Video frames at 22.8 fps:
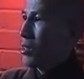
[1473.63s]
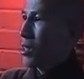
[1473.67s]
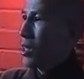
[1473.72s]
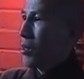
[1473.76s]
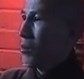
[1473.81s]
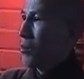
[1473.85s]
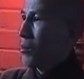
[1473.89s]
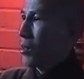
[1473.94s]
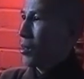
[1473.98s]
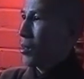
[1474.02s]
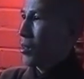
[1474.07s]

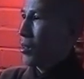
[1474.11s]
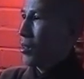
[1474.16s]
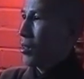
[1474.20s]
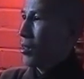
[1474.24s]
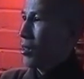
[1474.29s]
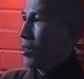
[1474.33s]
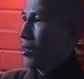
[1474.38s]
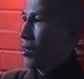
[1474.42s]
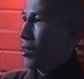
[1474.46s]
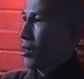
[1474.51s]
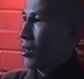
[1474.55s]
for
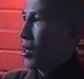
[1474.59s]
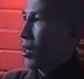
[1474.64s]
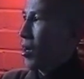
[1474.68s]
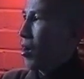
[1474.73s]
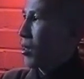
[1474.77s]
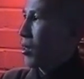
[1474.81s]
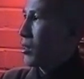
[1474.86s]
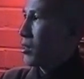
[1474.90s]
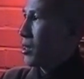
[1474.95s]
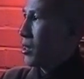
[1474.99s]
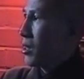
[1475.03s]
example,
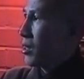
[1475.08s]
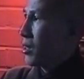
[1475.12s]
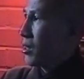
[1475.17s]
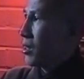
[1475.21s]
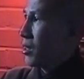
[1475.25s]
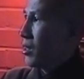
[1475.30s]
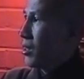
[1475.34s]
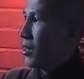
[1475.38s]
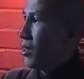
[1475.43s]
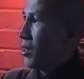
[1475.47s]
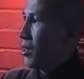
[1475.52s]
an
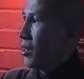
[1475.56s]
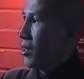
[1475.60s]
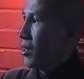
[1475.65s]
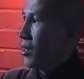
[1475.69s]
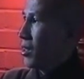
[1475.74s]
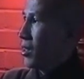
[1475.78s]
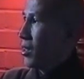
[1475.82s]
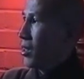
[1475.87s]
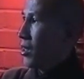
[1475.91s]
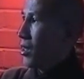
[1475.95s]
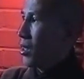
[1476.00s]

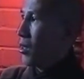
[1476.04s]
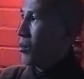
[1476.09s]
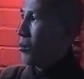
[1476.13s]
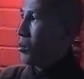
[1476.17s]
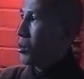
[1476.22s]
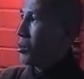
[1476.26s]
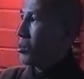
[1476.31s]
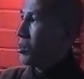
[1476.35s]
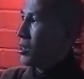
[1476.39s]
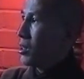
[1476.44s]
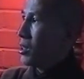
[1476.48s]
artist,
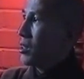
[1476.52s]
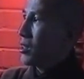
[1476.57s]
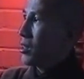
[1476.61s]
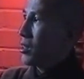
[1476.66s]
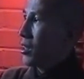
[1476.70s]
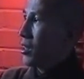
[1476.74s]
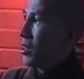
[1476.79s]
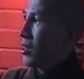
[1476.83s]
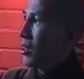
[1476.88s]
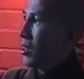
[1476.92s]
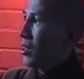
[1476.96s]
a
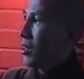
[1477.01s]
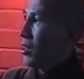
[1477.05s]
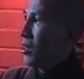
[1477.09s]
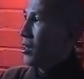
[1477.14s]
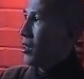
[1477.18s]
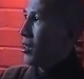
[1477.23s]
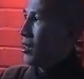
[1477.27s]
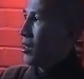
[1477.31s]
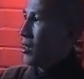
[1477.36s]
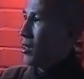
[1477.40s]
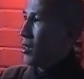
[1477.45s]

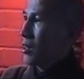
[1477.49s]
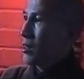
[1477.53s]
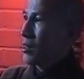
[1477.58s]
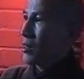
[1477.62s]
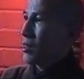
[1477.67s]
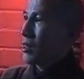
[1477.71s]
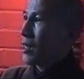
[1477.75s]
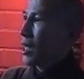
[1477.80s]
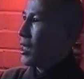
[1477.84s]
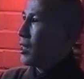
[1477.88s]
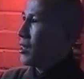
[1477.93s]
musician,
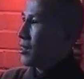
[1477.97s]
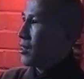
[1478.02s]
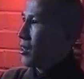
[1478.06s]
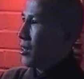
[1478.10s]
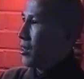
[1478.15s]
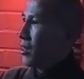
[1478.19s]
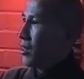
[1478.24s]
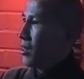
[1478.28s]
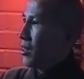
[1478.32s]
and